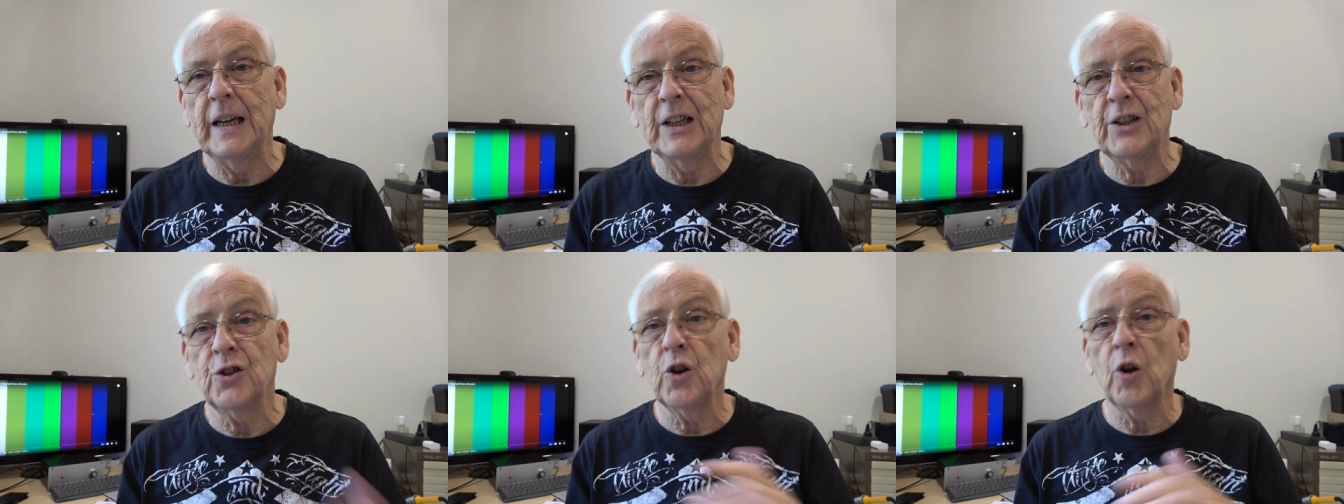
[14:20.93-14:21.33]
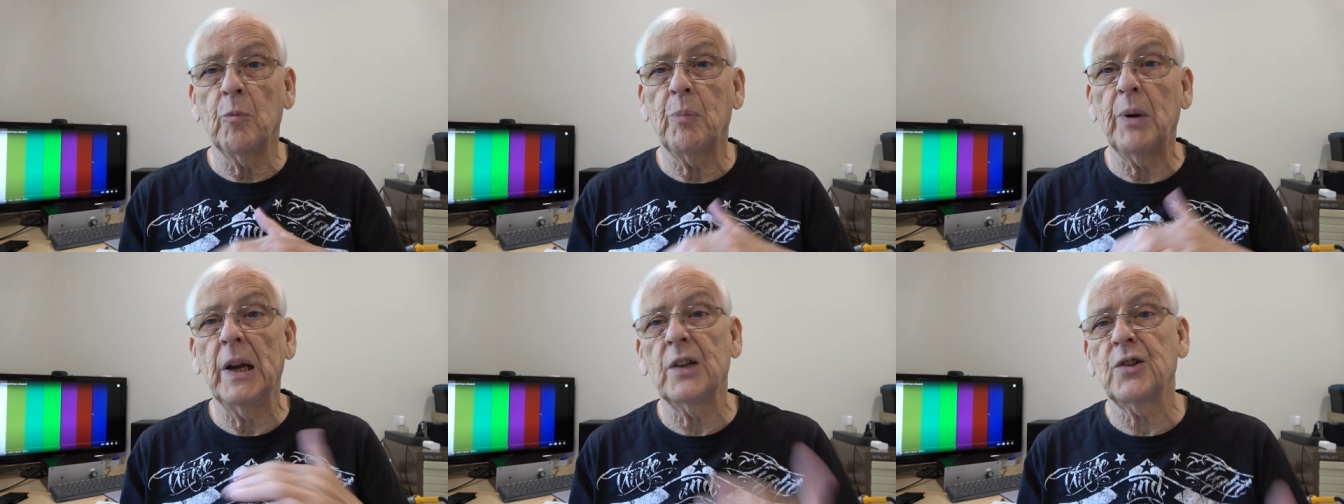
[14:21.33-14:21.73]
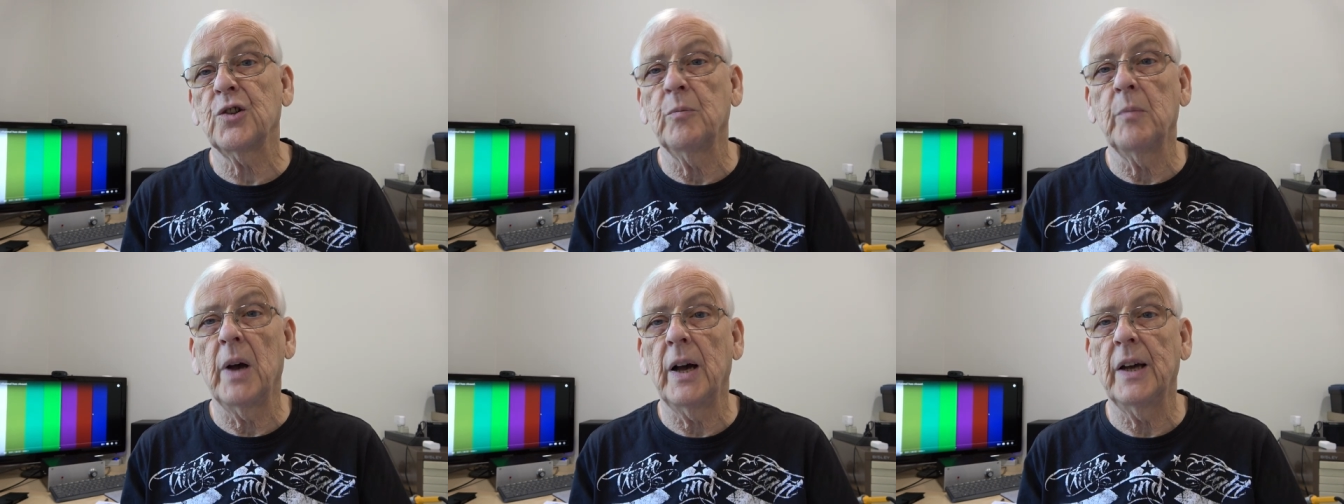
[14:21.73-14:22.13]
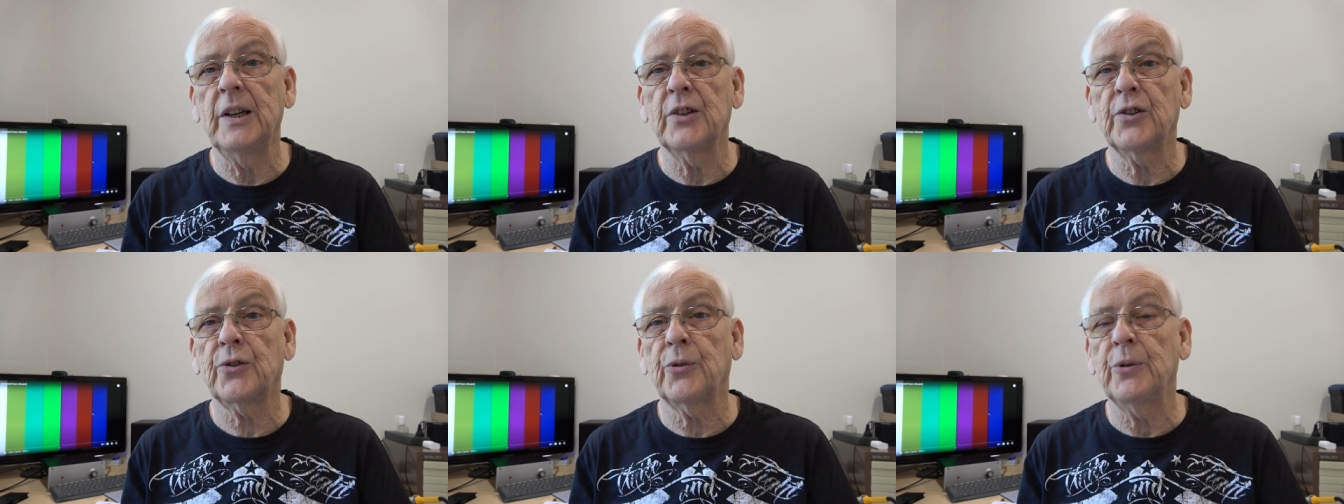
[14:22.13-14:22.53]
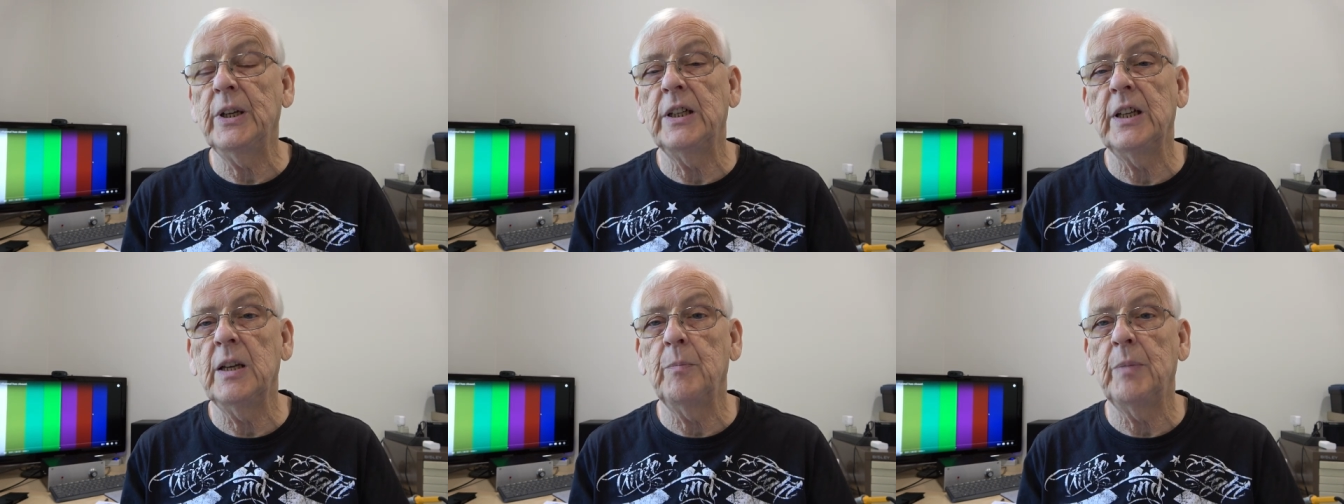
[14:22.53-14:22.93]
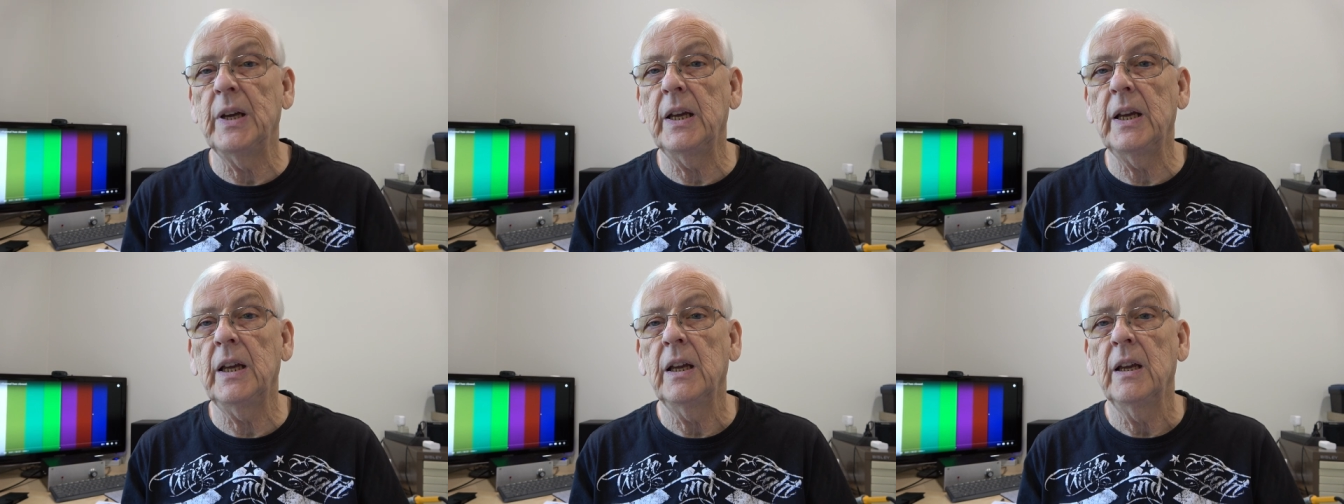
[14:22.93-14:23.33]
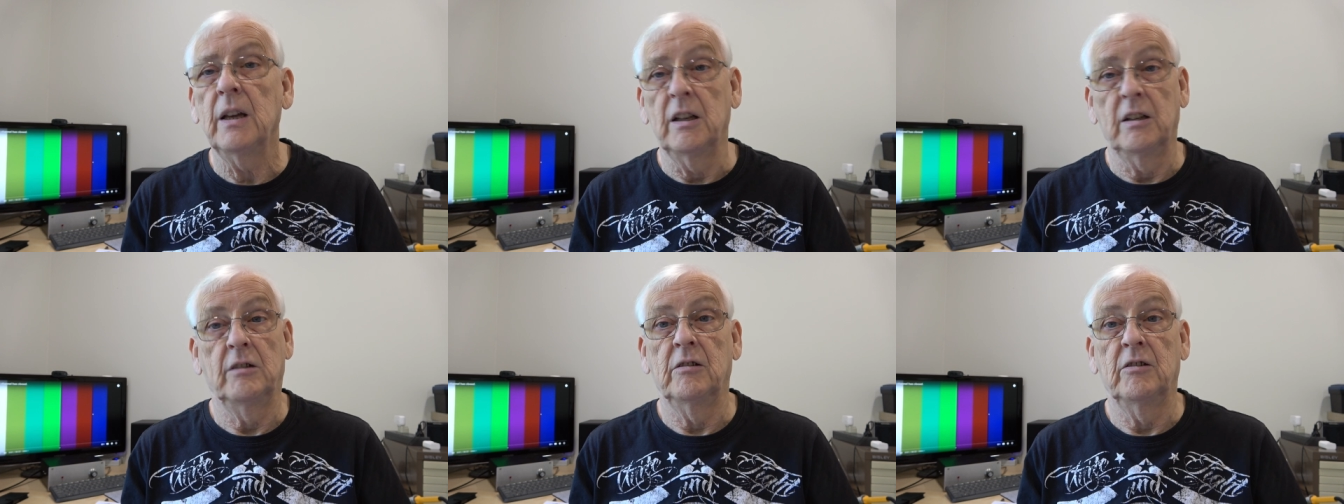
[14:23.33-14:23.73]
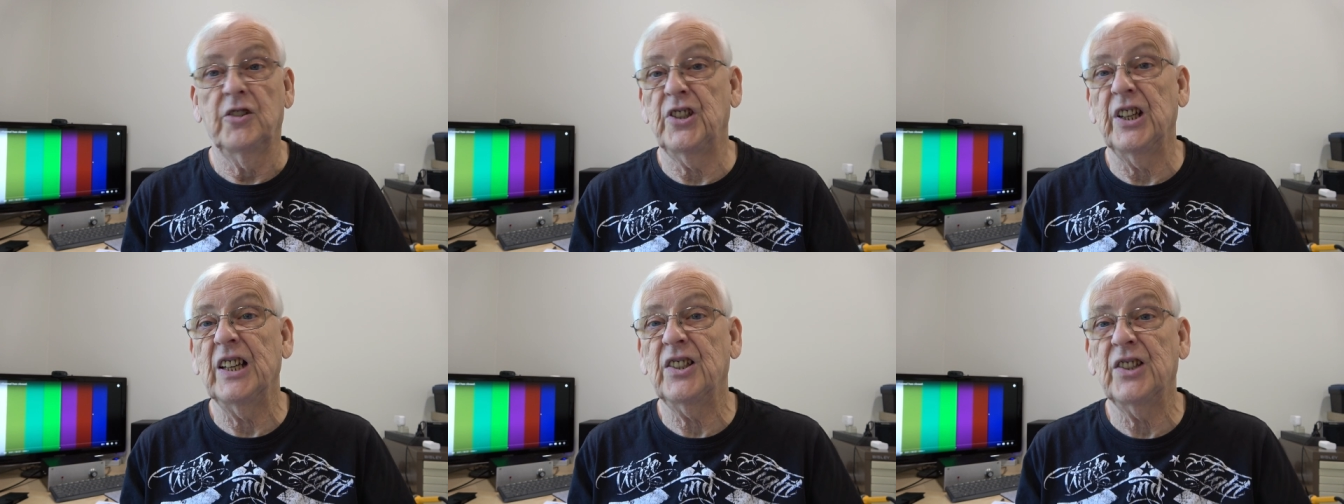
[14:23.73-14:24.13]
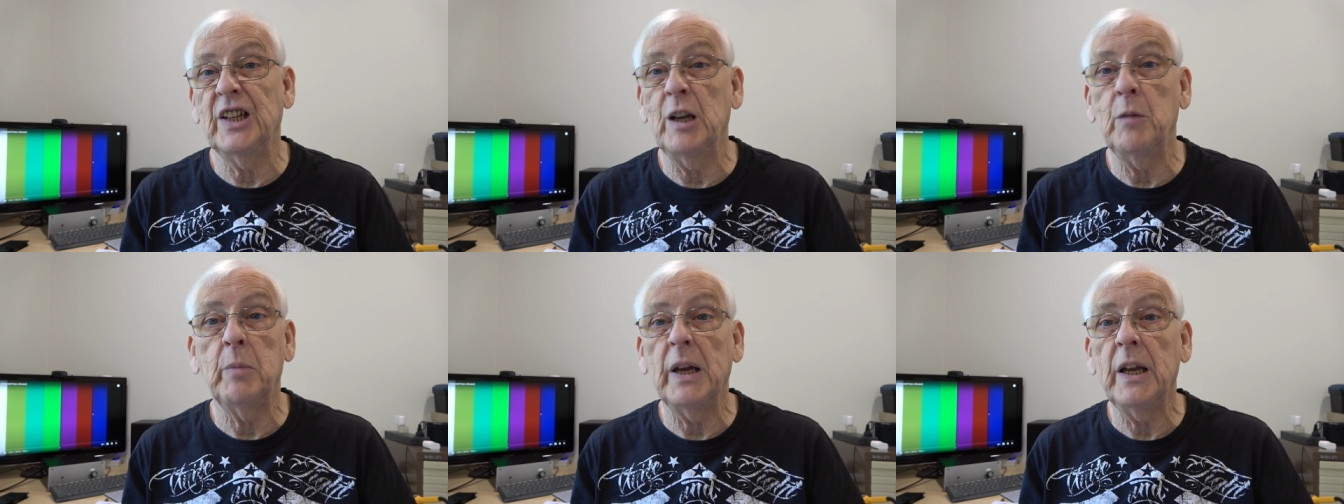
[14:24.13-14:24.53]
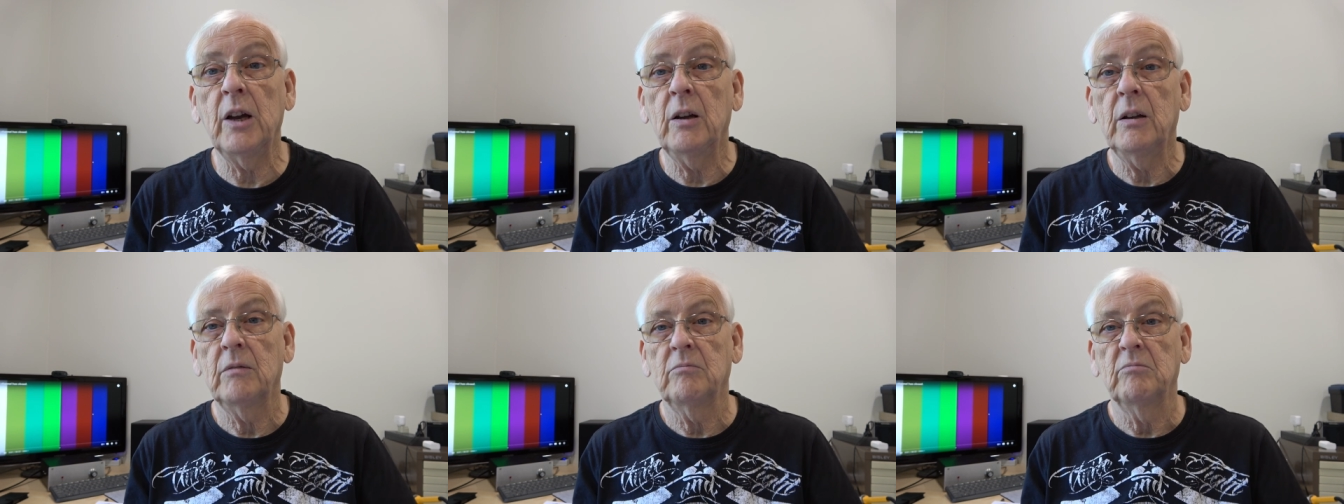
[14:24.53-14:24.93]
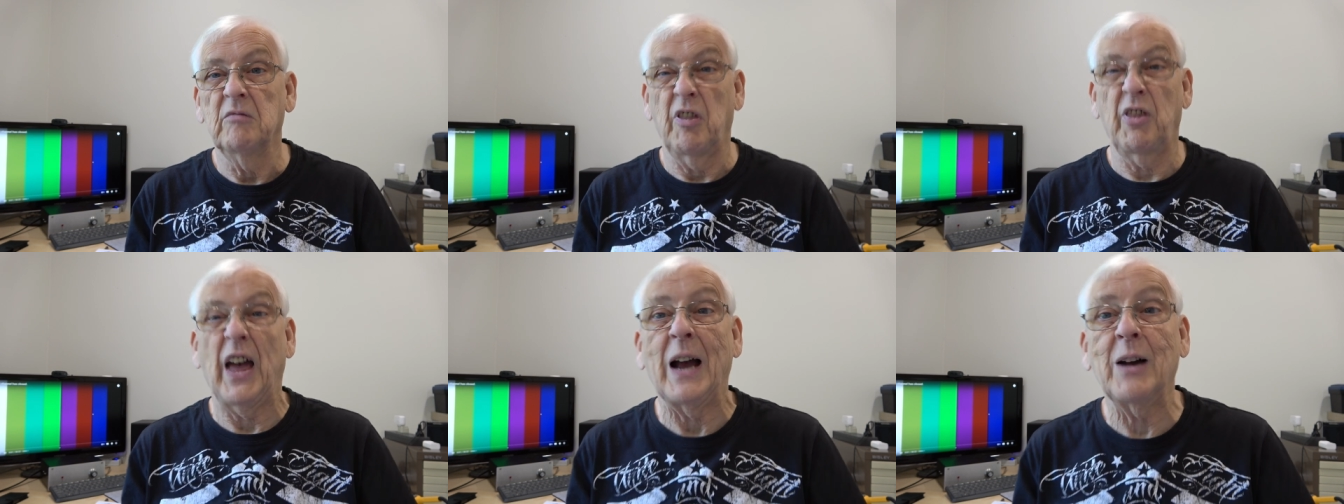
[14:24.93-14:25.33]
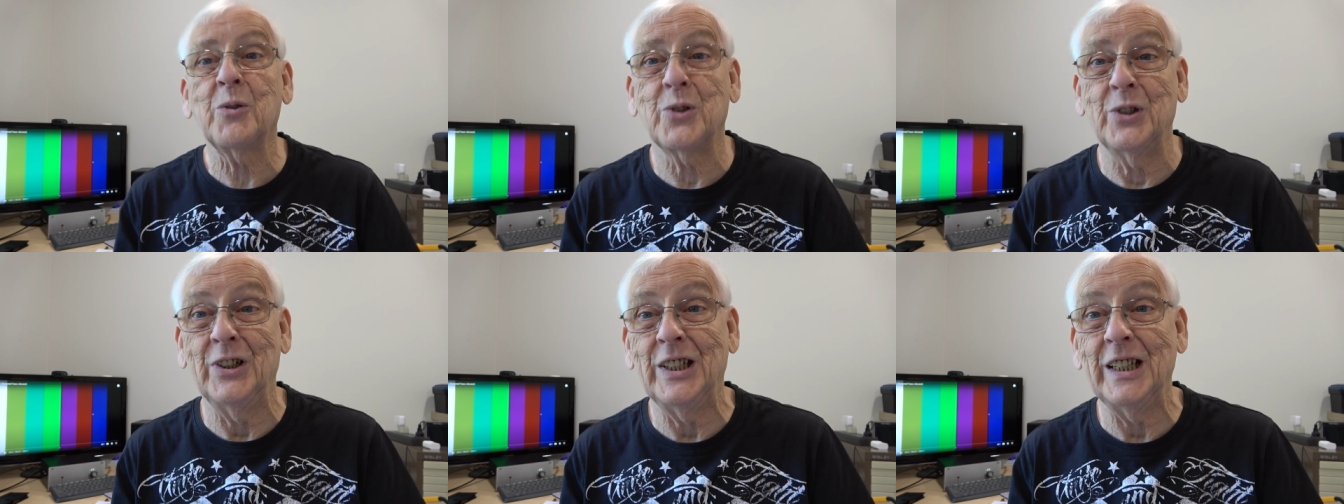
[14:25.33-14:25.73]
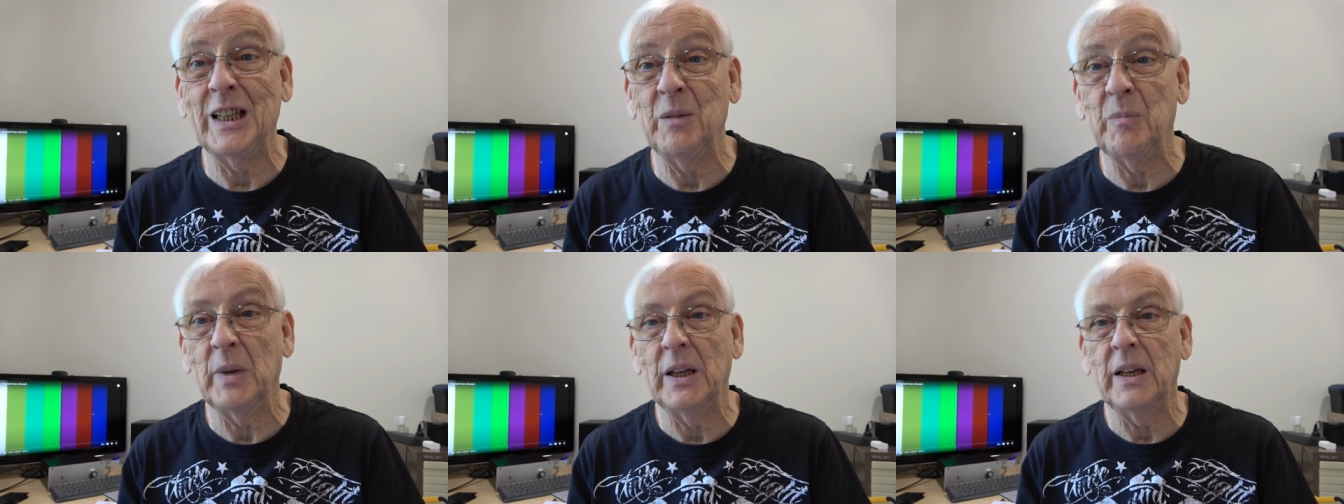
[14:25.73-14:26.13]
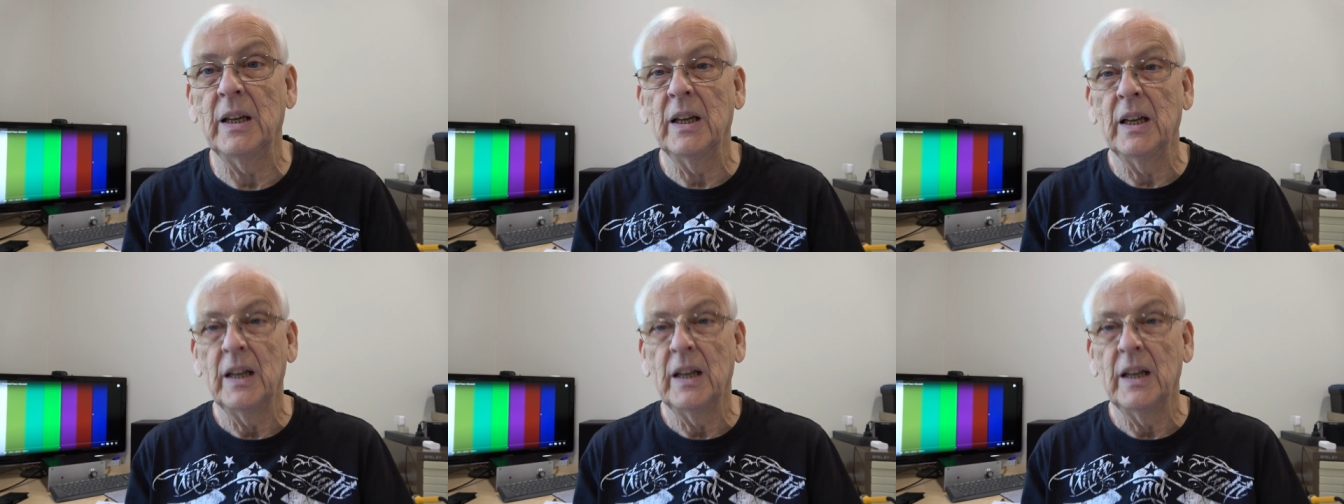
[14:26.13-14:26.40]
It's not plus or minus 3 dB, 6 dB, 1000 dB.